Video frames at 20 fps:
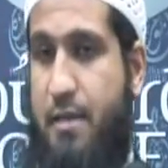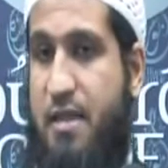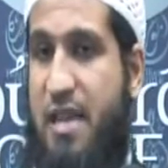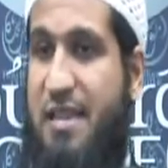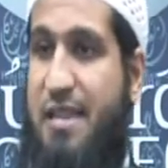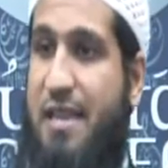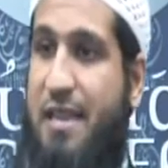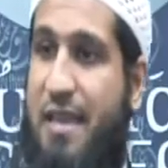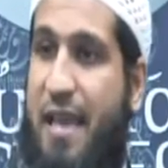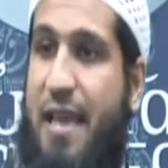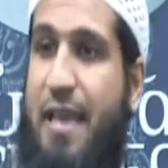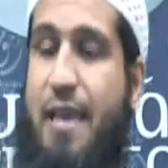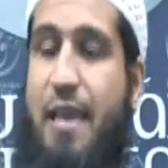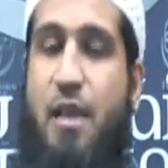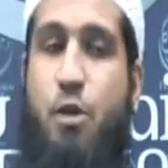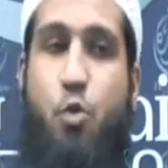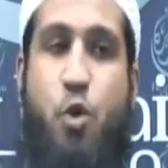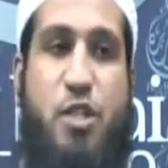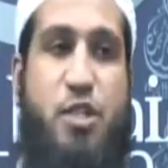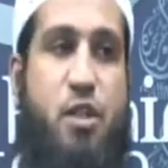that the day
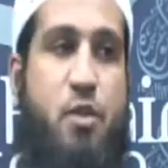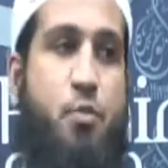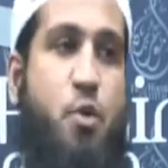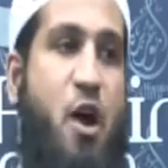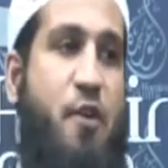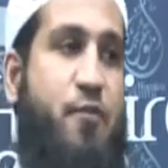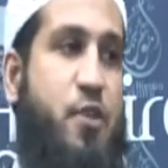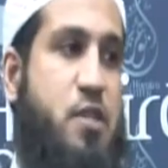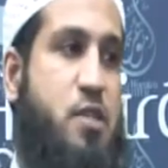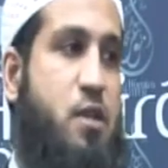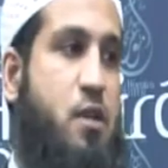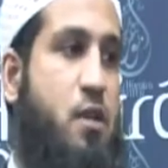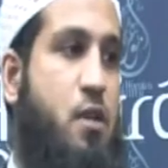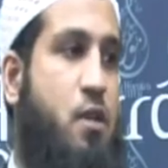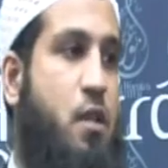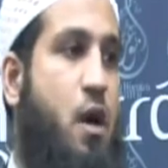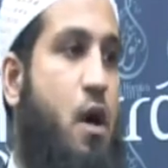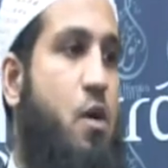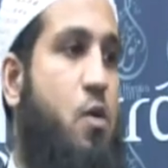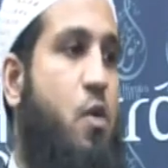in which the Prophet
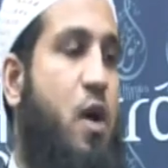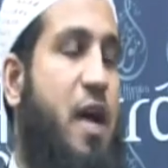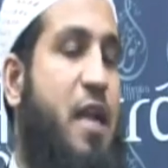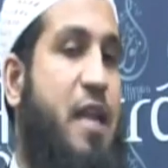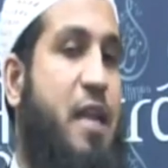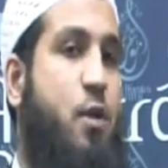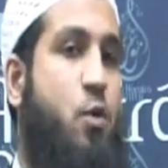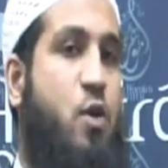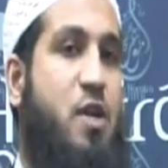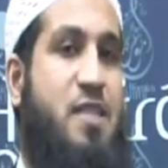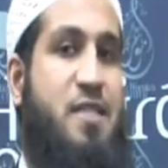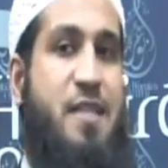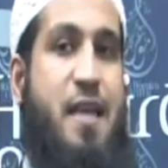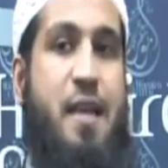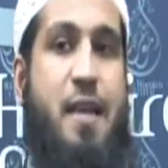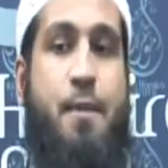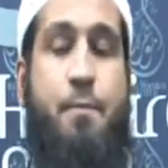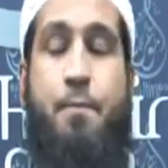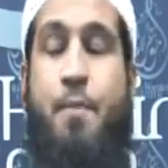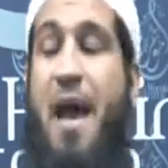sallallahu alaihi
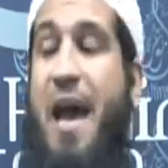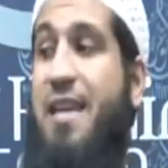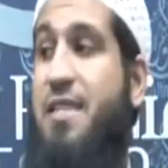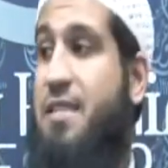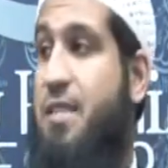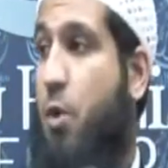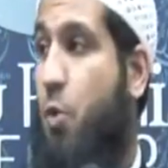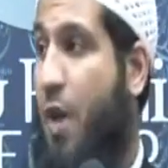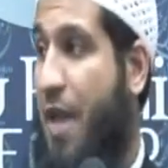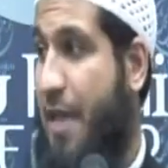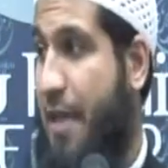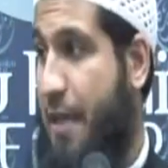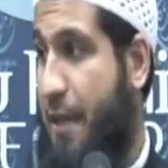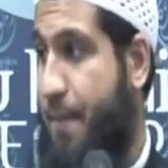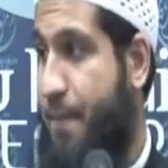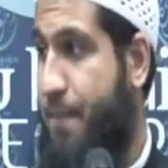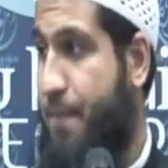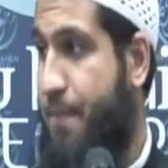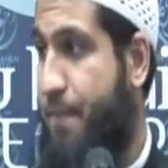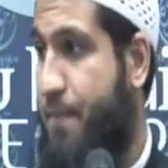wasallam passed away
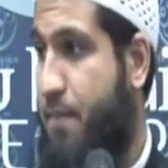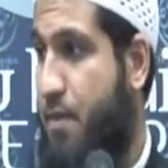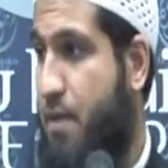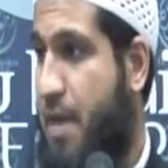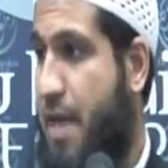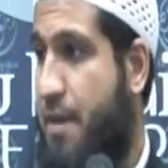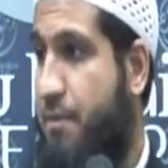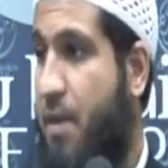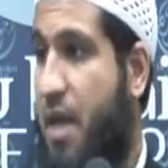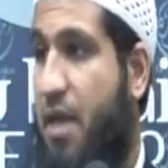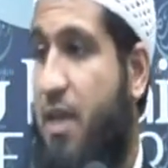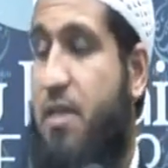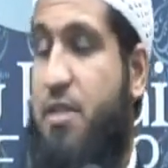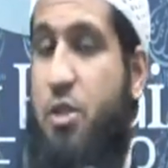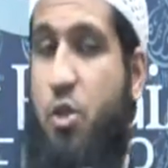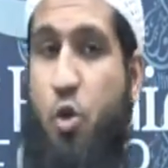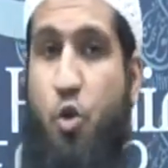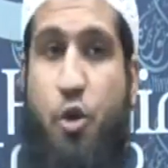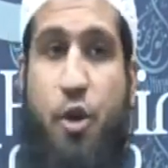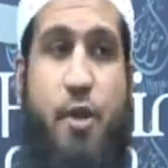and met
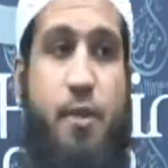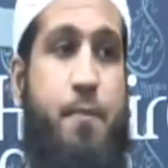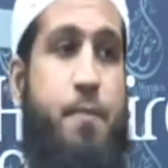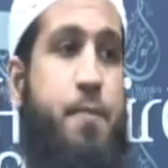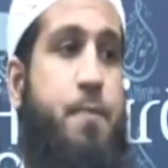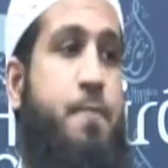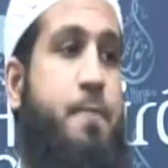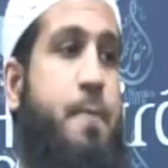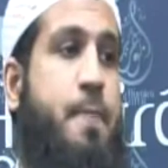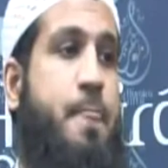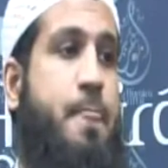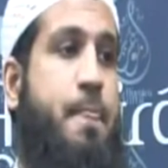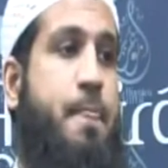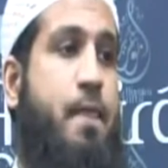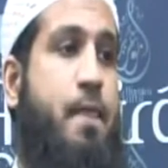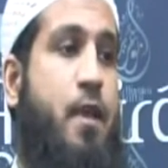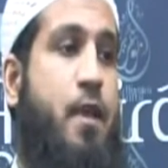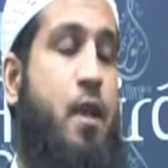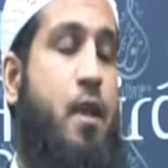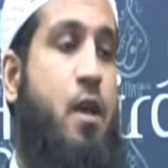his Lord
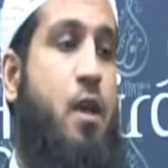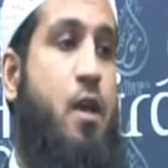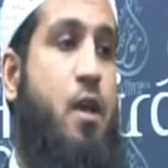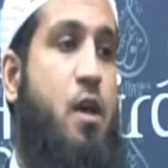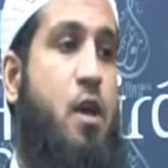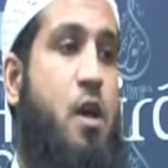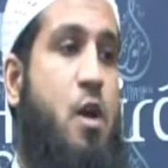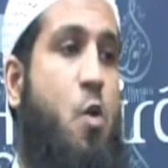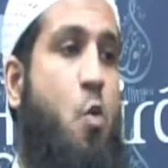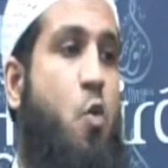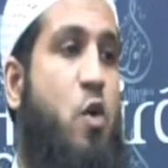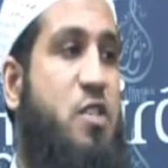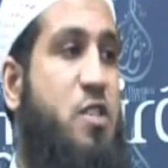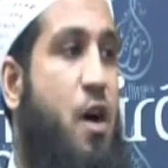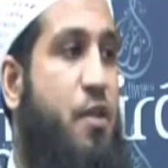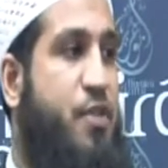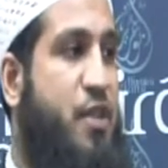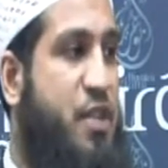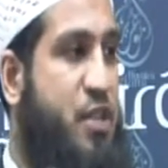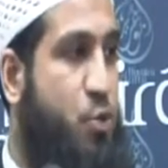was
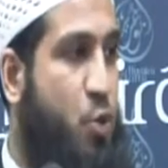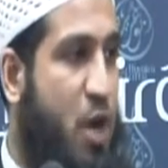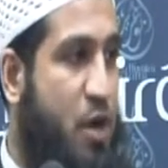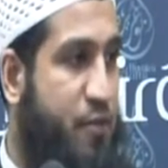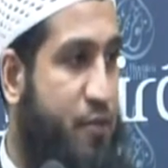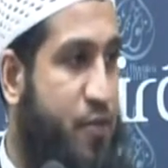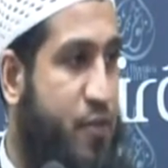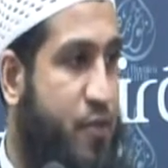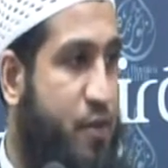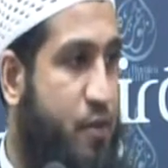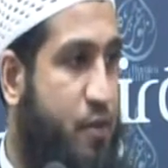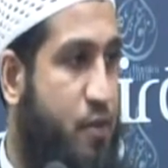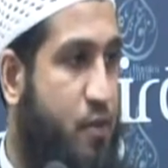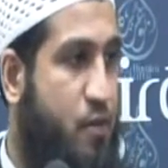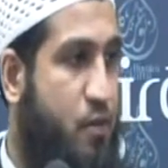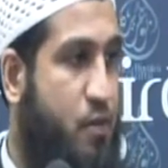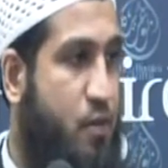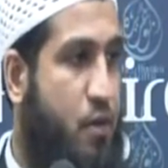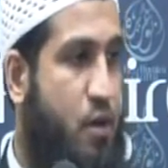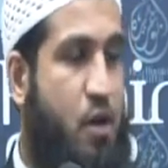on the 12th
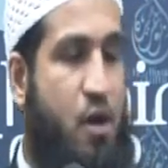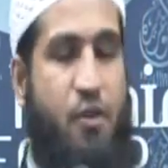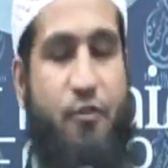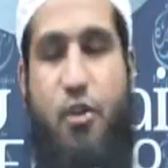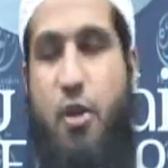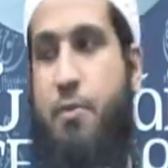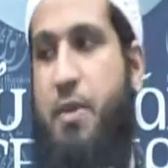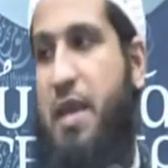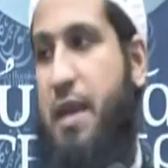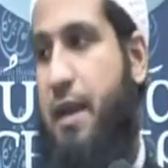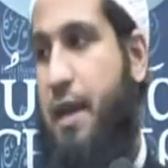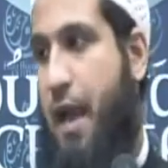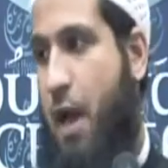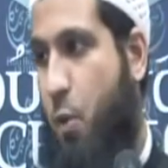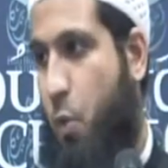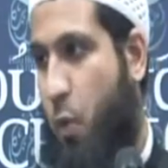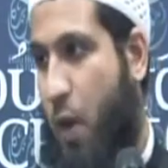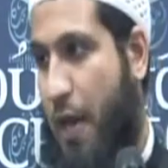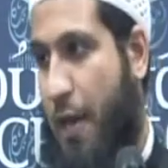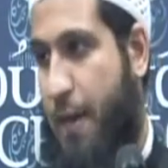of Rabi'
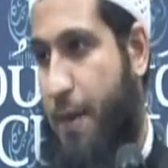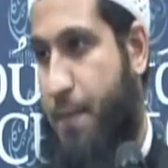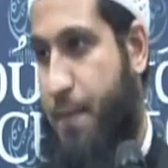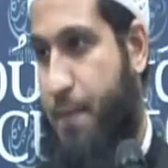al-Awwal.